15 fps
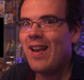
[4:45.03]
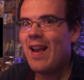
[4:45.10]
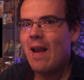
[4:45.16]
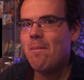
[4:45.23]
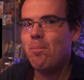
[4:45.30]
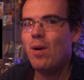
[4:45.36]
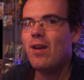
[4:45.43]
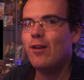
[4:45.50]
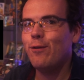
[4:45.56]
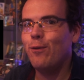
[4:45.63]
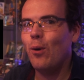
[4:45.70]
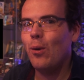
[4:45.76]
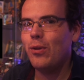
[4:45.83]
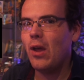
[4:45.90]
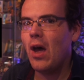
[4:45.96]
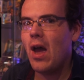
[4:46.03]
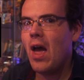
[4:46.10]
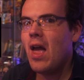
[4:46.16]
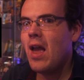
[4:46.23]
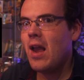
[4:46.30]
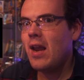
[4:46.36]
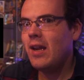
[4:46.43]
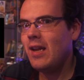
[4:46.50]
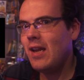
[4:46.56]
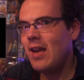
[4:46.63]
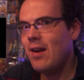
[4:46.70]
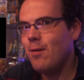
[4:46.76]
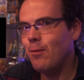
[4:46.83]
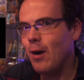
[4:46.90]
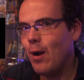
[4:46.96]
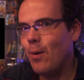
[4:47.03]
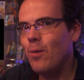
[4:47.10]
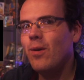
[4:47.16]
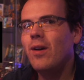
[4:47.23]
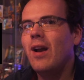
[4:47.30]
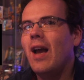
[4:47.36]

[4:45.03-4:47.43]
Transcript: It brings forth a hero,